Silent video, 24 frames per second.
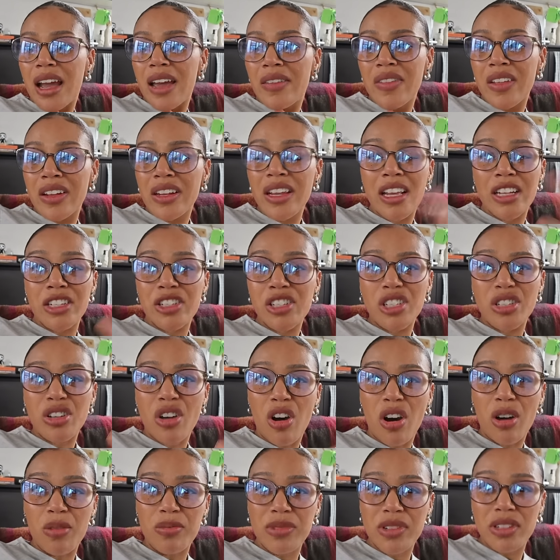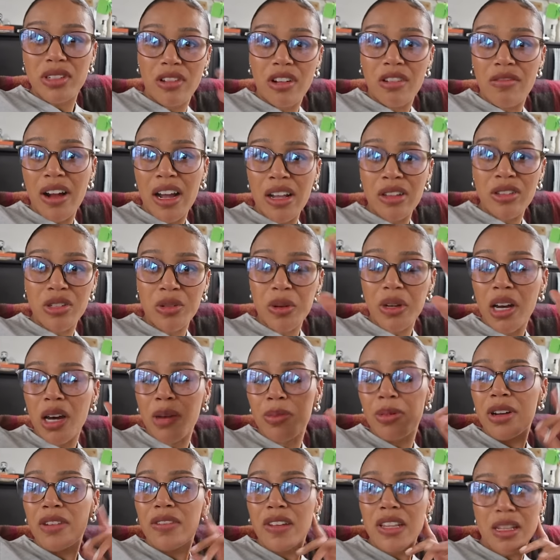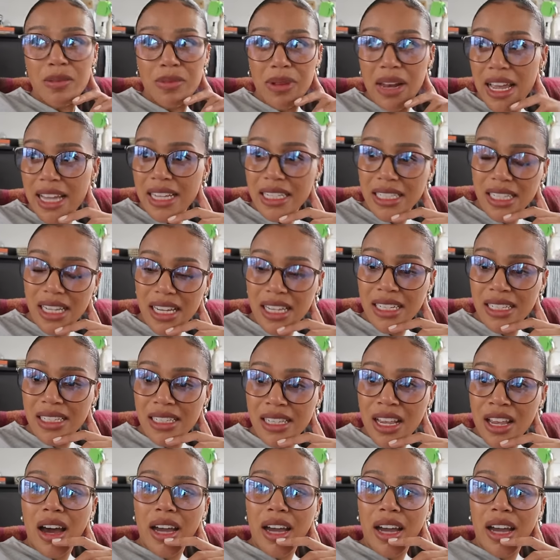And then, yeah, just hopped around to a couple of other places.